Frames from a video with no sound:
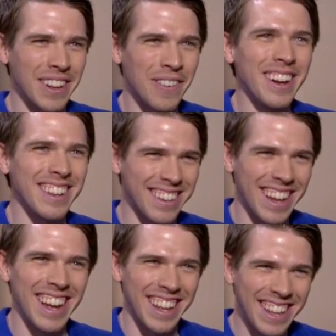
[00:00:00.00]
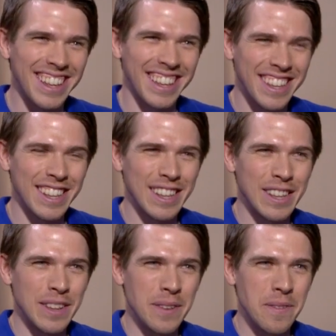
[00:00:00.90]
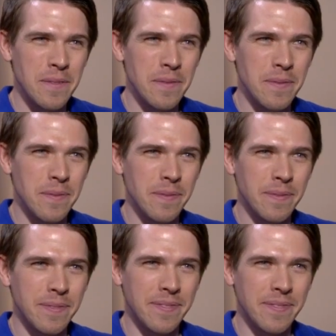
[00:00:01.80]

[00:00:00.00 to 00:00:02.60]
There is, and it's beloved.